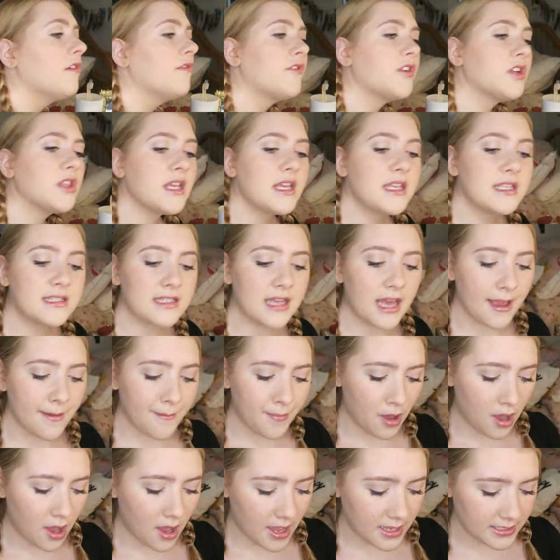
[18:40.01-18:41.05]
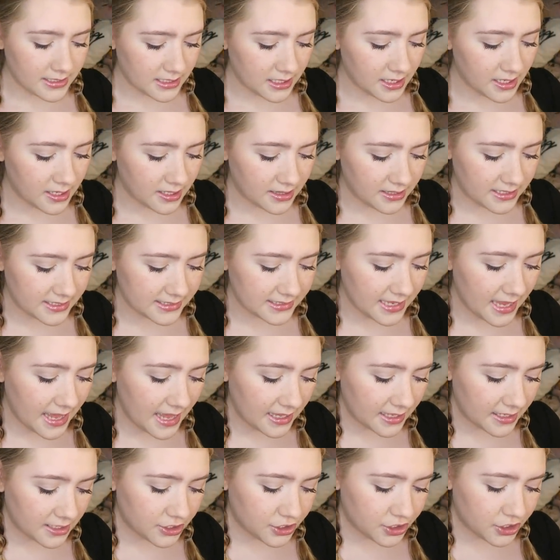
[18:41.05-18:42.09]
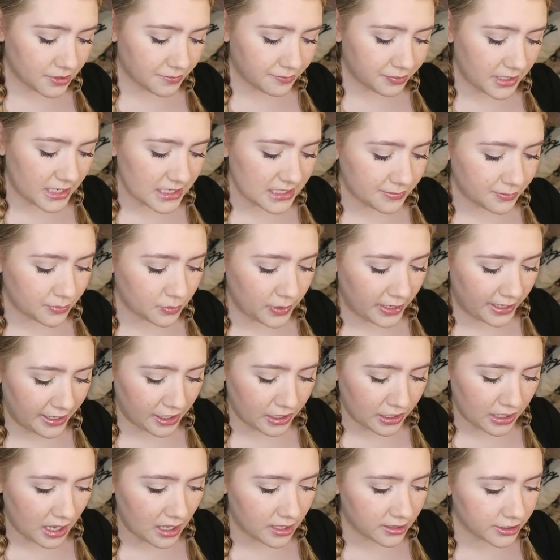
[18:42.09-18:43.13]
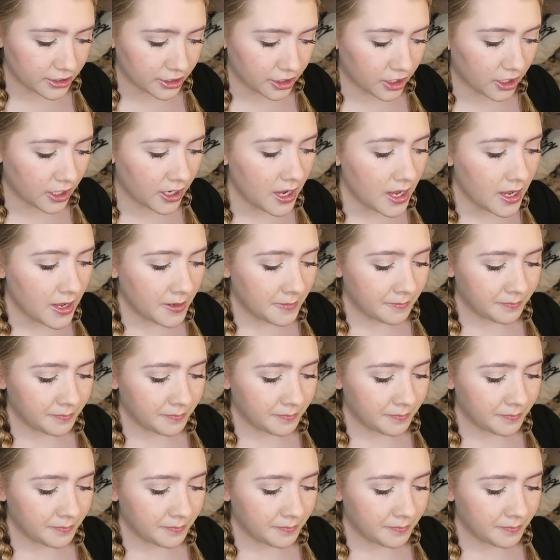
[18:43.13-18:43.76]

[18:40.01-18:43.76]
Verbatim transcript: For this, I bought these Edge blendable hair color